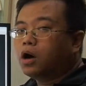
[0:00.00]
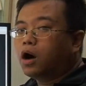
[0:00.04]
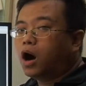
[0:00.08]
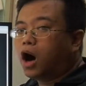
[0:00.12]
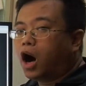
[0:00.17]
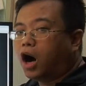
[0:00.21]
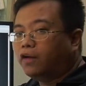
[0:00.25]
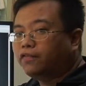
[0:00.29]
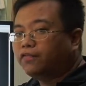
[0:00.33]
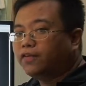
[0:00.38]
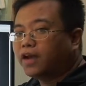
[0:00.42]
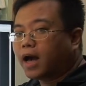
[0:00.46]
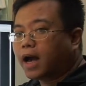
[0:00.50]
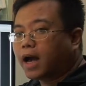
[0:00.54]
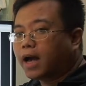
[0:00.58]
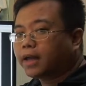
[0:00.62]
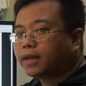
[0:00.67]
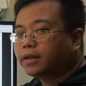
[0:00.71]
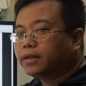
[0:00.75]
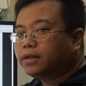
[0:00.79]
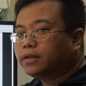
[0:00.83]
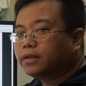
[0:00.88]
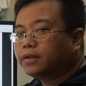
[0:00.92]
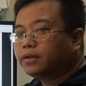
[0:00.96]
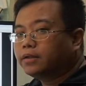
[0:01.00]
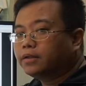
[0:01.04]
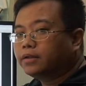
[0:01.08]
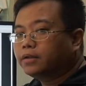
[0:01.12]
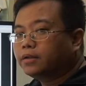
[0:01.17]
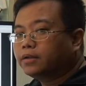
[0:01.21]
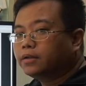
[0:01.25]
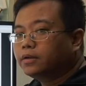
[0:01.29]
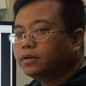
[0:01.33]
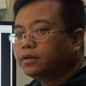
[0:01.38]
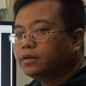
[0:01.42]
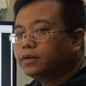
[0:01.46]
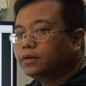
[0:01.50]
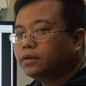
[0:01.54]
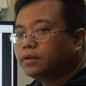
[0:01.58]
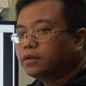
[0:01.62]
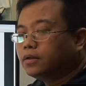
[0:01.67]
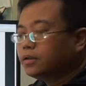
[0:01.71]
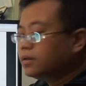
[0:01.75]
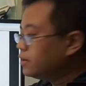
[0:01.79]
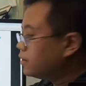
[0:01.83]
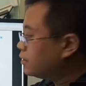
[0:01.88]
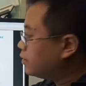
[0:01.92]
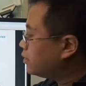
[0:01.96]
offline here,
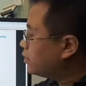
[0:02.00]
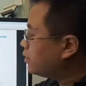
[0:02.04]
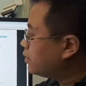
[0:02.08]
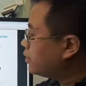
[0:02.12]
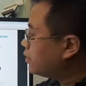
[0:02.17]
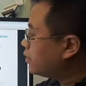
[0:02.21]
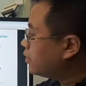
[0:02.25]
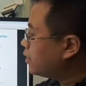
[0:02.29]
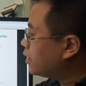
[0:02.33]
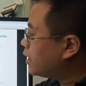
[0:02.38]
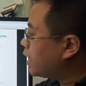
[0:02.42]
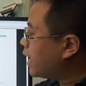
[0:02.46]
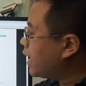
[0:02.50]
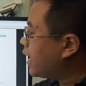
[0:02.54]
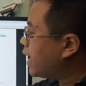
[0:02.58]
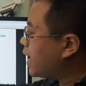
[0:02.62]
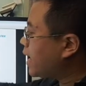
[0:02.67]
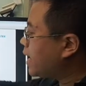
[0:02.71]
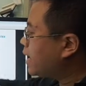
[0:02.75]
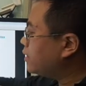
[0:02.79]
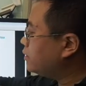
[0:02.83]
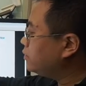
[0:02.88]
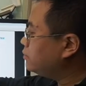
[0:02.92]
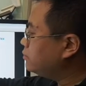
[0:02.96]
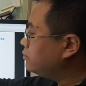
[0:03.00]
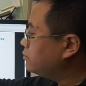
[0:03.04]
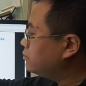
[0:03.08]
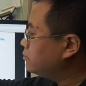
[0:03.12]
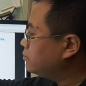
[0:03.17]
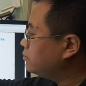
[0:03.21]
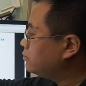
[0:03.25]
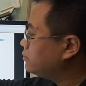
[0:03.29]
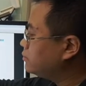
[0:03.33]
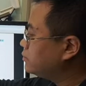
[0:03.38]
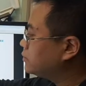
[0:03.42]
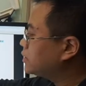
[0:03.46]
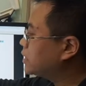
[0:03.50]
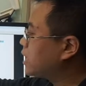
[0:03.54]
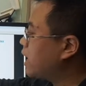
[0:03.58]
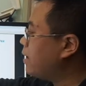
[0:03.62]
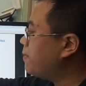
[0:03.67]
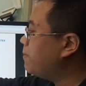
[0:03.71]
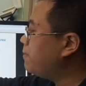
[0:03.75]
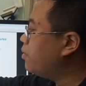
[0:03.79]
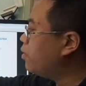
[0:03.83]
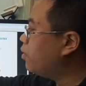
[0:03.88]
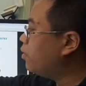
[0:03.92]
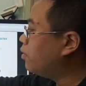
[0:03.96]
and
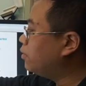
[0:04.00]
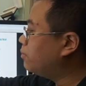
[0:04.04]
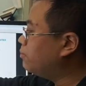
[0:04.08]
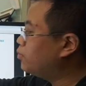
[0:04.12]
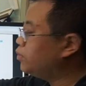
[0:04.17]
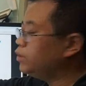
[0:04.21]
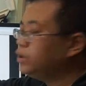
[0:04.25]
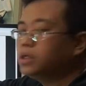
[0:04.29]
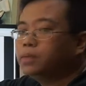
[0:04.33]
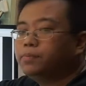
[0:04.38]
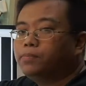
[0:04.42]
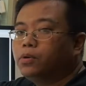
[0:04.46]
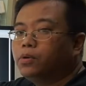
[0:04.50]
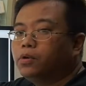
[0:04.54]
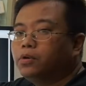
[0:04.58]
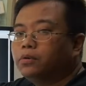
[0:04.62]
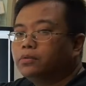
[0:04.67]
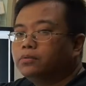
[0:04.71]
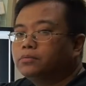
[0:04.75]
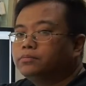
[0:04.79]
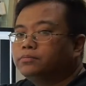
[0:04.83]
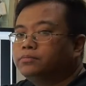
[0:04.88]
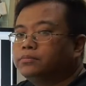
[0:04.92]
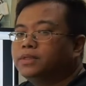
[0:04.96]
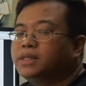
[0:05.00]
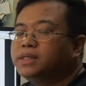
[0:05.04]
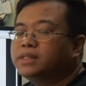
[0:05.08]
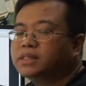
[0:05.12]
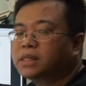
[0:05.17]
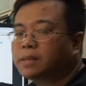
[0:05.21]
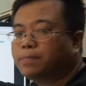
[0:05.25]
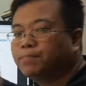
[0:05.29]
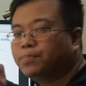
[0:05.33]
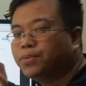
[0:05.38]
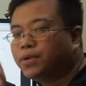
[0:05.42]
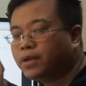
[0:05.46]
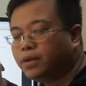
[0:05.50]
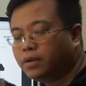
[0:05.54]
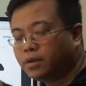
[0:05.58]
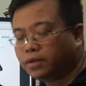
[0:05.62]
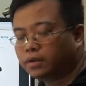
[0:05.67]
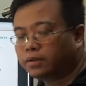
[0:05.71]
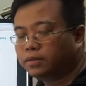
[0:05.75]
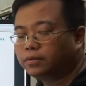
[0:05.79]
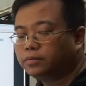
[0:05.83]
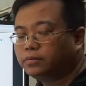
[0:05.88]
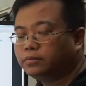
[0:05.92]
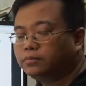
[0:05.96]
COM port, printer port disappear